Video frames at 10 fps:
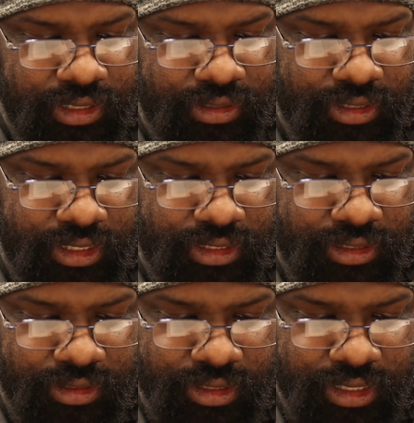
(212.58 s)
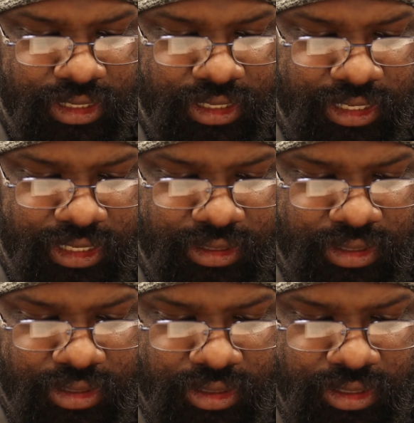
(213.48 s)
discussion. He has
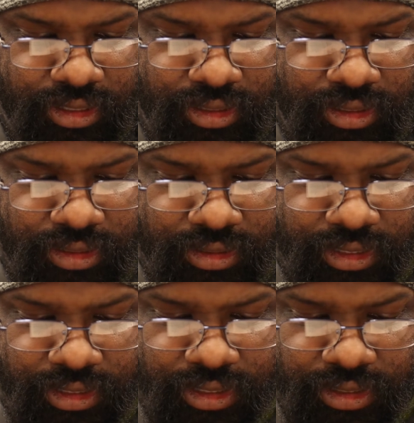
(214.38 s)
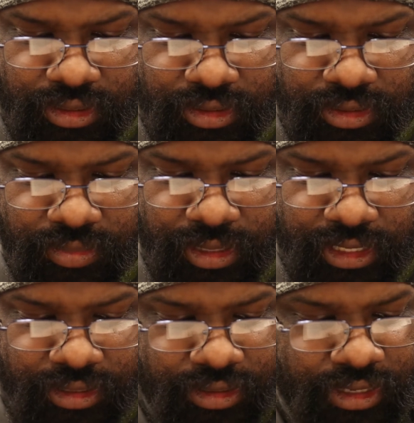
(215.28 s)
thought long and hard on the
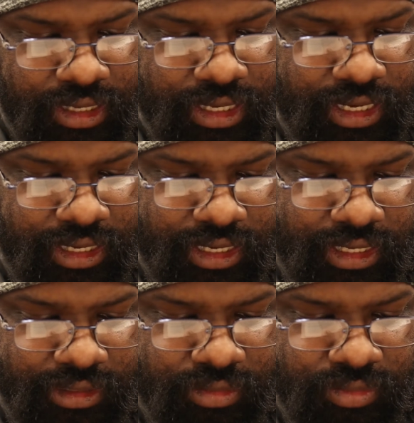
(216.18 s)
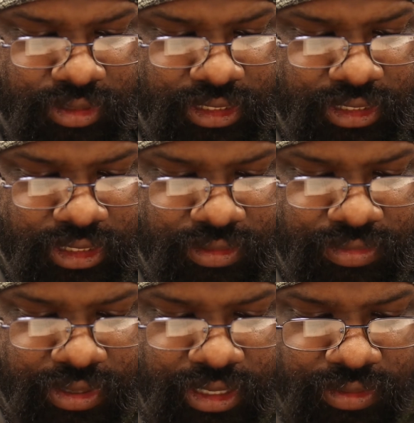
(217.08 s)
matter and has reached the
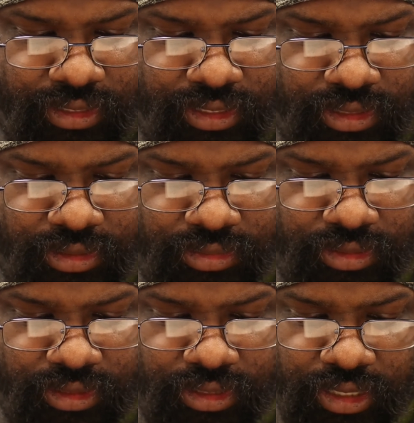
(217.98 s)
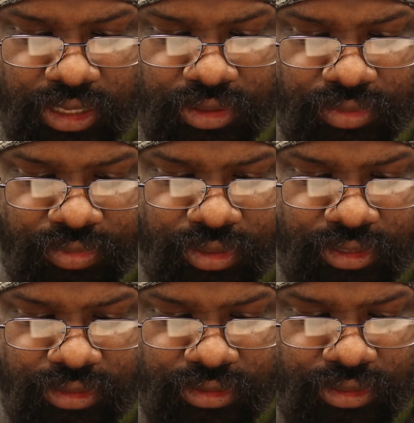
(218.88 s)
following conclusion. The
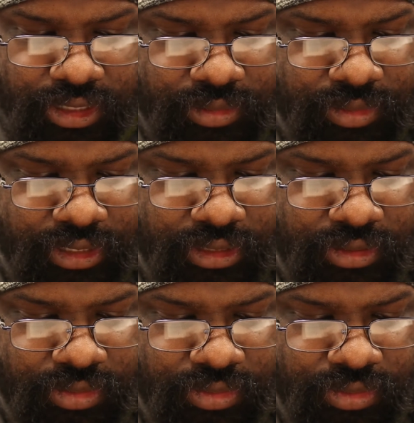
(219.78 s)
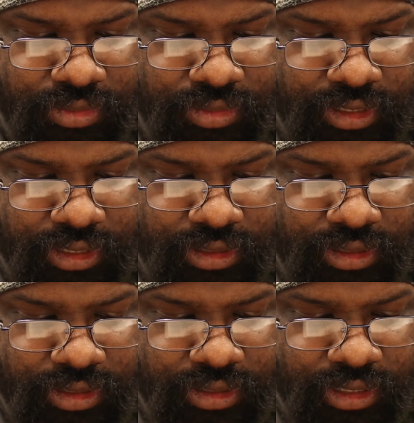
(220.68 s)
voices coming through the
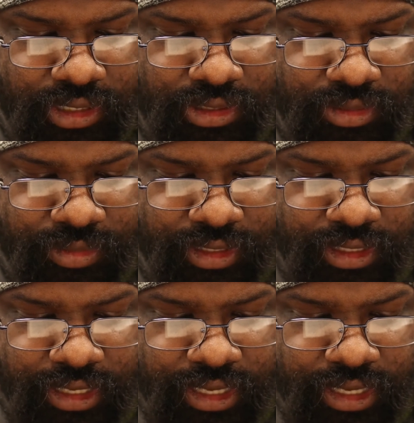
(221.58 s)
instrument